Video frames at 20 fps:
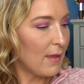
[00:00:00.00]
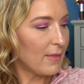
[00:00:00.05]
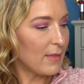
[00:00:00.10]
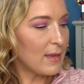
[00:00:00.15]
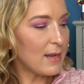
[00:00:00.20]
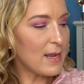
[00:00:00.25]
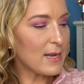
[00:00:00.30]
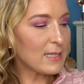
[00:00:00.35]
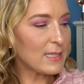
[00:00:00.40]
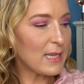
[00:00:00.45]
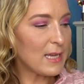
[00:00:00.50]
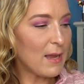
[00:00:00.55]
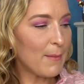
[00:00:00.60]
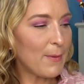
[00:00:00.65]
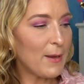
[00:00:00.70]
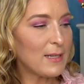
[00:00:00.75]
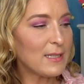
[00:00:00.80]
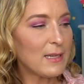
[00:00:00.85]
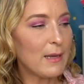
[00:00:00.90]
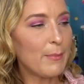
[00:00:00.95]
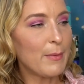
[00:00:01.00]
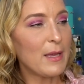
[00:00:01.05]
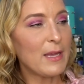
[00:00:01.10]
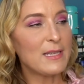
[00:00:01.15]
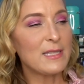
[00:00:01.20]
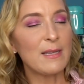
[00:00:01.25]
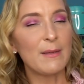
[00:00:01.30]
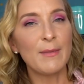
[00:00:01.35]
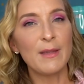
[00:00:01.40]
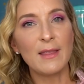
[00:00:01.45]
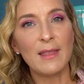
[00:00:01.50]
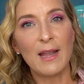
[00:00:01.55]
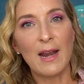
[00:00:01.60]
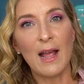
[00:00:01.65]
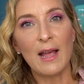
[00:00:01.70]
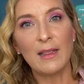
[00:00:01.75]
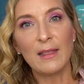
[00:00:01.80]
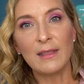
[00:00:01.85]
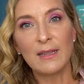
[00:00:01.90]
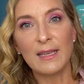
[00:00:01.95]
The next thing I picked up is something that
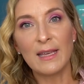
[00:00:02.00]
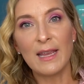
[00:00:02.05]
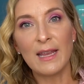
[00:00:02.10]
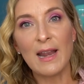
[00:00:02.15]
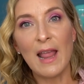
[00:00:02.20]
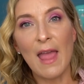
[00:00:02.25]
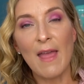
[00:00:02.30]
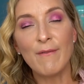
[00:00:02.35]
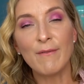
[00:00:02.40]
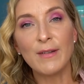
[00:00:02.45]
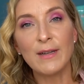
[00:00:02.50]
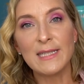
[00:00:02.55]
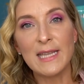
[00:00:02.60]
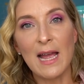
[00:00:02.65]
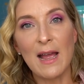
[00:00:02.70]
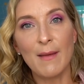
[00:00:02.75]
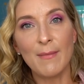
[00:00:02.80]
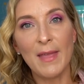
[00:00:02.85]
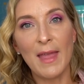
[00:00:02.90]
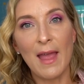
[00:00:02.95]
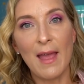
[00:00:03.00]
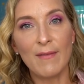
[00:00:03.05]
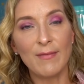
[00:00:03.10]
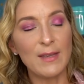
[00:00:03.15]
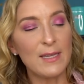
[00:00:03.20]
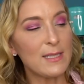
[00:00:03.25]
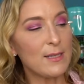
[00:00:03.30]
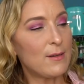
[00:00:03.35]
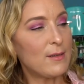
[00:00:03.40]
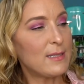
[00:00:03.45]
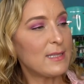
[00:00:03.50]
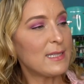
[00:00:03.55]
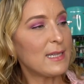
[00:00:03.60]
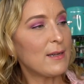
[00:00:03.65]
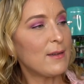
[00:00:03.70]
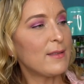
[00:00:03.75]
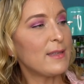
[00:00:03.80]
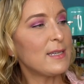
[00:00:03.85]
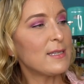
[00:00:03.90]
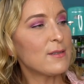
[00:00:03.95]
I get every time they have these on
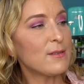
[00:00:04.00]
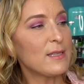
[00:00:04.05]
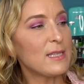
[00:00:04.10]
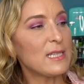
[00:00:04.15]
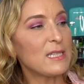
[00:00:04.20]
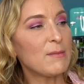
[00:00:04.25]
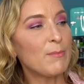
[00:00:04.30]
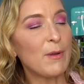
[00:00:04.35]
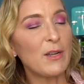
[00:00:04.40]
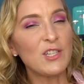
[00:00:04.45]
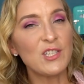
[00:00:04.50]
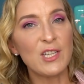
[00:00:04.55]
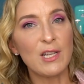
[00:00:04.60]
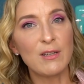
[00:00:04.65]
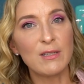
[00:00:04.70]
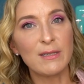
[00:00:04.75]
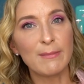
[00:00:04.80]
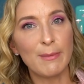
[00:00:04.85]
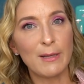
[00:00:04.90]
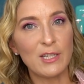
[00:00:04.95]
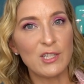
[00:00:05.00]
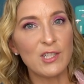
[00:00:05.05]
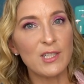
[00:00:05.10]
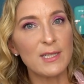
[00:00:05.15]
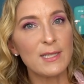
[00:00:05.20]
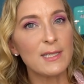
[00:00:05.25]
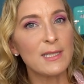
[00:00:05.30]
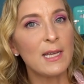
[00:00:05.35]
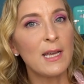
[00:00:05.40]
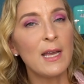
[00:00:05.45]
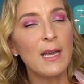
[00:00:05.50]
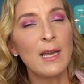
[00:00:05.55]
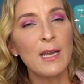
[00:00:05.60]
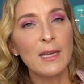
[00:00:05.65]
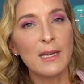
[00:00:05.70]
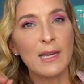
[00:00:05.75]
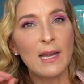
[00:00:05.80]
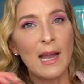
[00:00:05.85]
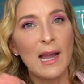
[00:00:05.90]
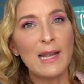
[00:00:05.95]
sale. These are the Spongelle sponges.
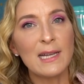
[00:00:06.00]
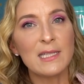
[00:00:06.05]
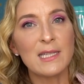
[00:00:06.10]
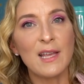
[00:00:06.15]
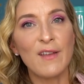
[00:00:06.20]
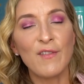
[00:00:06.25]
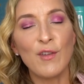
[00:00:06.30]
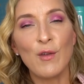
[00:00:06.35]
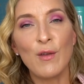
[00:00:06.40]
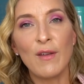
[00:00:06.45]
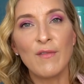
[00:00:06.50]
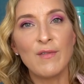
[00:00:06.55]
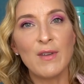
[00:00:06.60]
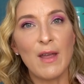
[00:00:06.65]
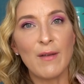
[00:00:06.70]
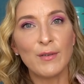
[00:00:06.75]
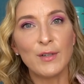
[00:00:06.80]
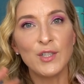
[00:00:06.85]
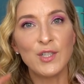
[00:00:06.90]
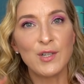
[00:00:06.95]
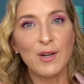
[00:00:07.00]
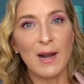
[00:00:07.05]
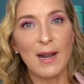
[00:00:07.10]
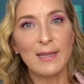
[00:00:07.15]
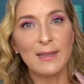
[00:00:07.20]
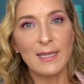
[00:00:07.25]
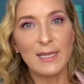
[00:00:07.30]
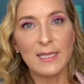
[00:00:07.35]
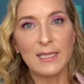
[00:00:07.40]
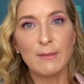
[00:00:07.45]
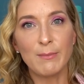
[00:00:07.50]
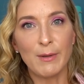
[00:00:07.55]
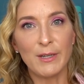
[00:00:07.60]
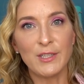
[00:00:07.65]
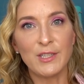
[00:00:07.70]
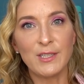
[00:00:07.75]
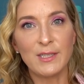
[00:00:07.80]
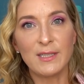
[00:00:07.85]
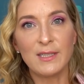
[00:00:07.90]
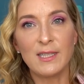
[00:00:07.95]
Guys, if you have never tried these
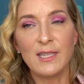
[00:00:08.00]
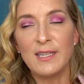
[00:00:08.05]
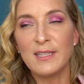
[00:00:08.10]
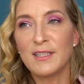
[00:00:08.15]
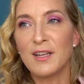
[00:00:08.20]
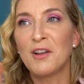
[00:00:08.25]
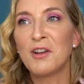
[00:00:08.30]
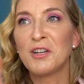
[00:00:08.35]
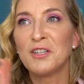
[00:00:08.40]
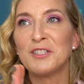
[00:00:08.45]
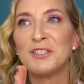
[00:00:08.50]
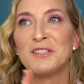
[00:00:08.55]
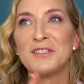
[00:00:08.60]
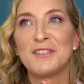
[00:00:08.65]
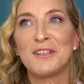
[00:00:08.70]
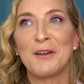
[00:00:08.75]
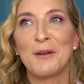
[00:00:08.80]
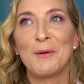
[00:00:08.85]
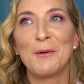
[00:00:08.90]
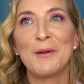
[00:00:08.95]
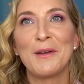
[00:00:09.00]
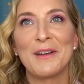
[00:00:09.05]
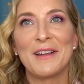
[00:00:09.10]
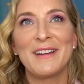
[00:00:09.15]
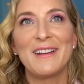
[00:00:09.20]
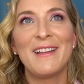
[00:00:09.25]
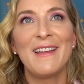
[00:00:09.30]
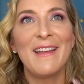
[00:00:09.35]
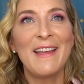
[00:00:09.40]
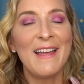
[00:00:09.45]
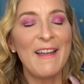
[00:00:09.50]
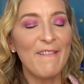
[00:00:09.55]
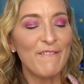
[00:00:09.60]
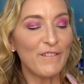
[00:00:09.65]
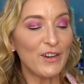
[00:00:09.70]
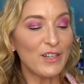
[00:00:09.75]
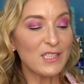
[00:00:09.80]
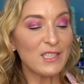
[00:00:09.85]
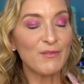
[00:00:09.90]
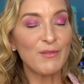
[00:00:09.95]
sponges, these are so good.
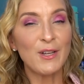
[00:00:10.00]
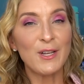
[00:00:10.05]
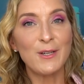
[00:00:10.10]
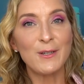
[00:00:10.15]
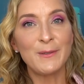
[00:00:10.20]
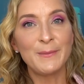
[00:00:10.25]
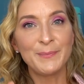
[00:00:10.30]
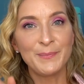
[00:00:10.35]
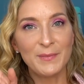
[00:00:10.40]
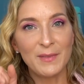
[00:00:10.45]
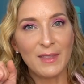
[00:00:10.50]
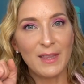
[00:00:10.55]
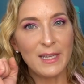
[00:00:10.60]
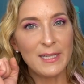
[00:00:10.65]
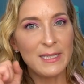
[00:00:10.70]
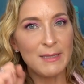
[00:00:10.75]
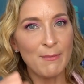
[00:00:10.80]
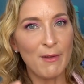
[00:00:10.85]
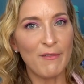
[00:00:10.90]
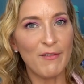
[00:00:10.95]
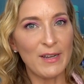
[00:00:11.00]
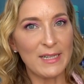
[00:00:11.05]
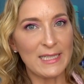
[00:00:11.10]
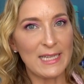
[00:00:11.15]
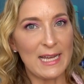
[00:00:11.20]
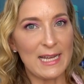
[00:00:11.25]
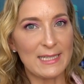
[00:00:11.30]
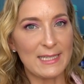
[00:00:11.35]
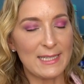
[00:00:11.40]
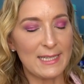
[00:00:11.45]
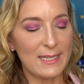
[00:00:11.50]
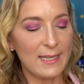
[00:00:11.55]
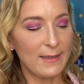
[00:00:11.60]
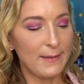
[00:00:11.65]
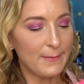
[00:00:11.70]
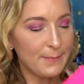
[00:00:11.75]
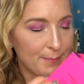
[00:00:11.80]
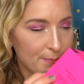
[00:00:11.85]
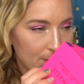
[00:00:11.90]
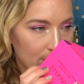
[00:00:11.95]
First of all, they smell fantastic.
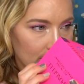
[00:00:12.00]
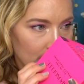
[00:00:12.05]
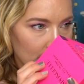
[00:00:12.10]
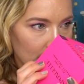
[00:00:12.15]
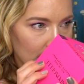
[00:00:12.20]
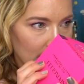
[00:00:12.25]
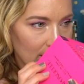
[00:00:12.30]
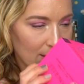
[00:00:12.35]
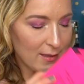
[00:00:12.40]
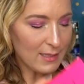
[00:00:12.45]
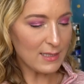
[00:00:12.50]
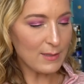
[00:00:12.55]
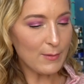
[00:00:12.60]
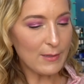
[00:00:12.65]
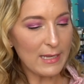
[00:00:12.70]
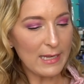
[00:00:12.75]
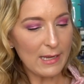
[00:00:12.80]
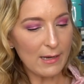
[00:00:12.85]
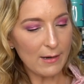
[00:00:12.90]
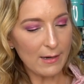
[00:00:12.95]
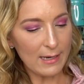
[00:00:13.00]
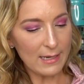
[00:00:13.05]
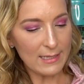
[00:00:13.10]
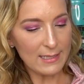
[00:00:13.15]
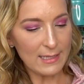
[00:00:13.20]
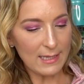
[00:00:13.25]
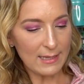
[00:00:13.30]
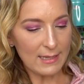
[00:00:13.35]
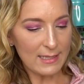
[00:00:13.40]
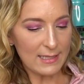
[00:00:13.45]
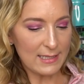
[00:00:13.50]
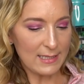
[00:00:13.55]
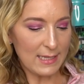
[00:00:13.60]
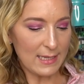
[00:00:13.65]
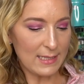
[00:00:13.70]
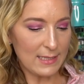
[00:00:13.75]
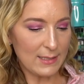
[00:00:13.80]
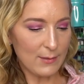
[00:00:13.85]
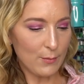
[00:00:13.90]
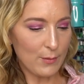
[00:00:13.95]
This one here is in the
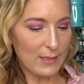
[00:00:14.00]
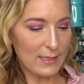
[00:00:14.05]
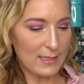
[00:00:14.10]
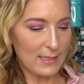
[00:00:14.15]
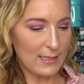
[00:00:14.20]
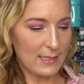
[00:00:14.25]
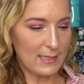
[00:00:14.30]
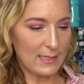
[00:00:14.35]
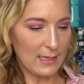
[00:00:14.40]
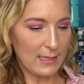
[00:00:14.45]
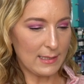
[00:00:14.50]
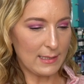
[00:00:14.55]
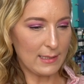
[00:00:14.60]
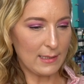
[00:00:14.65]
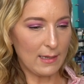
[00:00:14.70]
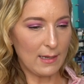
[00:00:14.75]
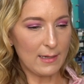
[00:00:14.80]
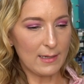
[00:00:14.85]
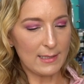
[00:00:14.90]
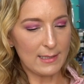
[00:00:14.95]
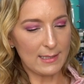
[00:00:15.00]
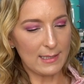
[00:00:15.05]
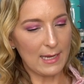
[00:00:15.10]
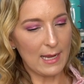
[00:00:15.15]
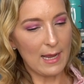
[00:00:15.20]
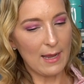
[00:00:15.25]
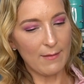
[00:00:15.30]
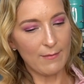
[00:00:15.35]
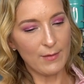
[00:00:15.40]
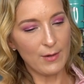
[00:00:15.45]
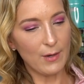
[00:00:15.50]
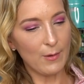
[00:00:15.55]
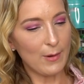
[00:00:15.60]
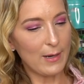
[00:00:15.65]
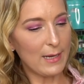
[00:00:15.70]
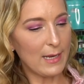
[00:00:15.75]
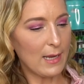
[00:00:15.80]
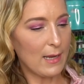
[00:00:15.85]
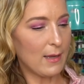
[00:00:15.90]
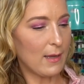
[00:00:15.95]
scent. What is the scent? Honestly, I have no
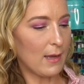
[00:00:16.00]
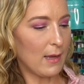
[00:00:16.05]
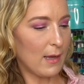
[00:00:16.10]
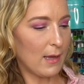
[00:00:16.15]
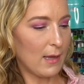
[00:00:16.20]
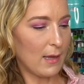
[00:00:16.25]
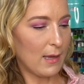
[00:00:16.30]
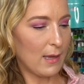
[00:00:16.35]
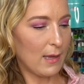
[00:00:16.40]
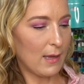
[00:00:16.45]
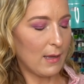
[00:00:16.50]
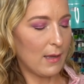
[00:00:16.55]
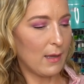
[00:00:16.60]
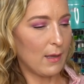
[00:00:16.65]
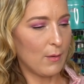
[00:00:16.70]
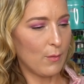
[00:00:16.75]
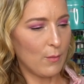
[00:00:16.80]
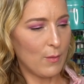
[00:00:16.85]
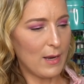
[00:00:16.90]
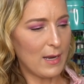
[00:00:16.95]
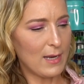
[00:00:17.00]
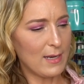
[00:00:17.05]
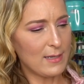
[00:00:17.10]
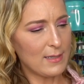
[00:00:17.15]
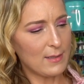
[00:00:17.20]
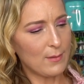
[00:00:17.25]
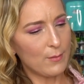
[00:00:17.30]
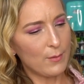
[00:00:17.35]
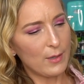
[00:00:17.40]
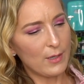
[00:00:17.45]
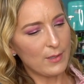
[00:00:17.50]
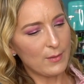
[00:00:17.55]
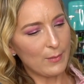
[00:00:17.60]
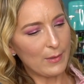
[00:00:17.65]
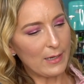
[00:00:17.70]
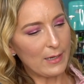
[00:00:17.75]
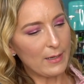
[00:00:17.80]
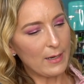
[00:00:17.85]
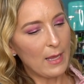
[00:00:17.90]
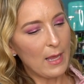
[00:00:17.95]
idea. Uh, why is the words
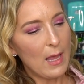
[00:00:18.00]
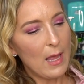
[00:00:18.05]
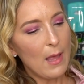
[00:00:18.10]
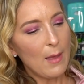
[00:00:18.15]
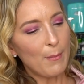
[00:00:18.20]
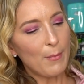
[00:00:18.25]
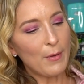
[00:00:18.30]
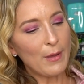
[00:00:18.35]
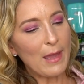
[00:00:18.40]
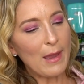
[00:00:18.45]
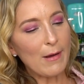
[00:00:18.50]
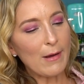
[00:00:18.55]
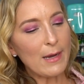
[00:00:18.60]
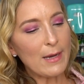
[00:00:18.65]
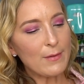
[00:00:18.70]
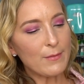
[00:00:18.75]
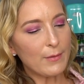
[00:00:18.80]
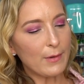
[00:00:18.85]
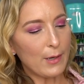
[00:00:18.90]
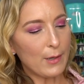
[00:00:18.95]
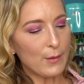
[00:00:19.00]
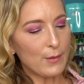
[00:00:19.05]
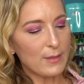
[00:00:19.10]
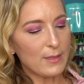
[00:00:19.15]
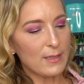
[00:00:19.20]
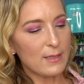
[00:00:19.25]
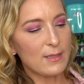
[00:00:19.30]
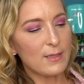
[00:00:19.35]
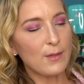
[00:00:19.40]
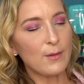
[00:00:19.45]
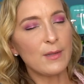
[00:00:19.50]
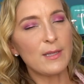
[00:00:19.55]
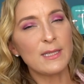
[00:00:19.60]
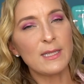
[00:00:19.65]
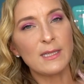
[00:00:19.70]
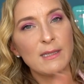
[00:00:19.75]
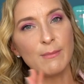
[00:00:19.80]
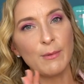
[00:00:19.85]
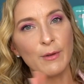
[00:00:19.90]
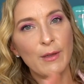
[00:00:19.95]
weird? Bulgarian Rose. So
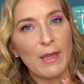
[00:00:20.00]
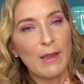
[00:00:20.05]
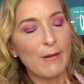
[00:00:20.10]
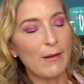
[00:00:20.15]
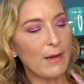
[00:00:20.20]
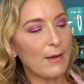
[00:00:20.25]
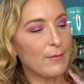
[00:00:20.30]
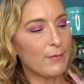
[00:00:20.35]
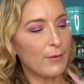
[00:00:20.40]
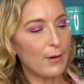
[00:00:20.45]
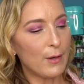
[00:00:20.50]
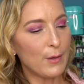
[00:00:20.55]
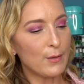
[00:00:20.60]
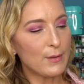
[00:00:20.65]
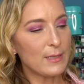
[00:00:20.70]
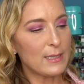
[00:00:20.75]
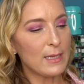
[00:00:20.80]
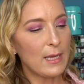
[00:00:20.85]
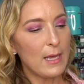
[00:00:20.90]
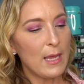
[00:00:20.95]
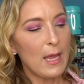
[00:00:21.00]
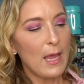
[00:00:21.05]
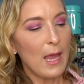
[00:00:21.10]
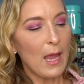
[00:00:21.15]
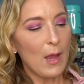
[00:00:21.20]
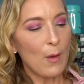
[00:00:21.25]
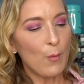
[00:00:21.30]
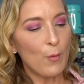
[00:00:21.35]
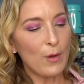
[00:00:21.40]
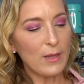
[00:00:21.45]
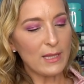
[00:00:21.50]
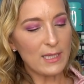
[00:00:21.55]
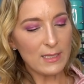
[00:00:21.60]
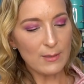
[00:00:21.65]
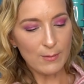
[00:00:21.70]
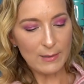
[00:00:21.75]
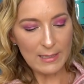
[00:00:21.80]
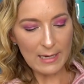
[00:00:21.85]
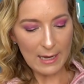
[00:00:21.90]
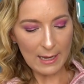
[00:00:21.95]
this is Bulgarian Rose. And what
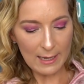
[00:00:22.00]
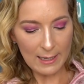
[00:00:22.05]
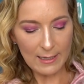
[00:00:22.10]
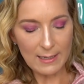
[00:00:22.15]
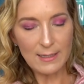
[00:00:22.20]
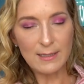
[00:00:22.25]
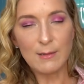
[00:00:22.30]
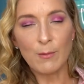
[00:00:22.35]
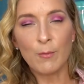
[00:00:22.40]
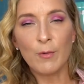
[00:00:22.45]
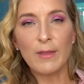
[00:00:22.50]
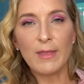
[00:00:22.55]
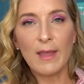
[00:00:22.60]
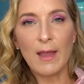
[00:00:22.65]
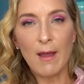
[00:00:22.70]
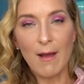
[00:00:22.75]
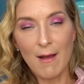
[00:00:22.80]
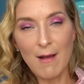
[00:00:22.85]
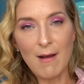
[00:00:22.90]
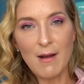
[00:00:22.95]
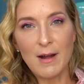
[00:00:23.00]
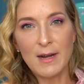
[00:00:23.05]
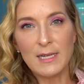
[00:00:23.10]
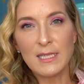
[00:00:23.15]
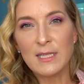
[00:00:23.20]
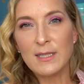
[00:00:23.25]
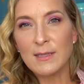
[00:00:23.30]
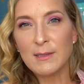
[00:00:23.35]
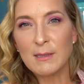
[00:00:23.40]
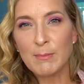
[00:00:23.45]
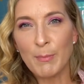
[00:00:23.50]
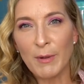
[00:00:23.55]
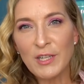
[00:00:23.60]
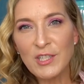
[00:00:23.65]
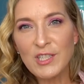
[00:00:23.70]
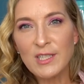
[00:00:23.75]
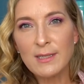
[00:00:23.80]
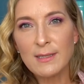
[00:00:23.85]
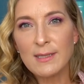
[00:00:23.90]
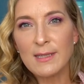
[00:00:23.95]
this one is, what they are is
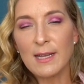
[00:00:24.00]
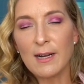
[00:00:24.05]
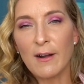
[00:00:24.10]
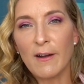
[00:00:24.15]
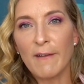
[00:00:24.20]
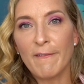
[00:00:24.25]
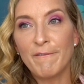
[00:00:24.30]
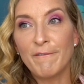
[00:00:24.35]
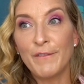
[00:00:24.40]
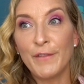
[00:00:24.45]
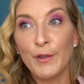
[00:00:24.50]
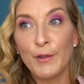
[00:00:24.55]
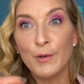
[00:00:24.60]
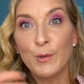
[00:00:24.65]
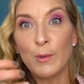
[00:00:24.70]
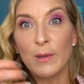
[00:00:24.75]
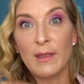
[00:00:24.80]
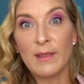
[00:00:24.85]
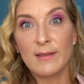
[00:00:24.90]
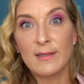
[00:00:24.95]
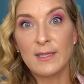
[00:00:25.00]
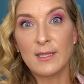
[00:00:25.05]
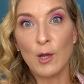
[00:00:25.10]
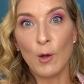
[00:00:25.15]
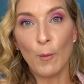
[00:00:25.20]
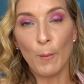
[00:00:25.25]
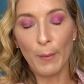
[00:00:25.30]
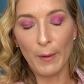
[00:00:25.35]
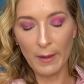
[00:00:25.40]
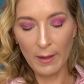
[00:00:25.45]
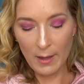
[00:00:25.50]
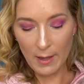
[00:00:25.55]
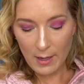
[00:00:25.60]
sponges that are filled with soap.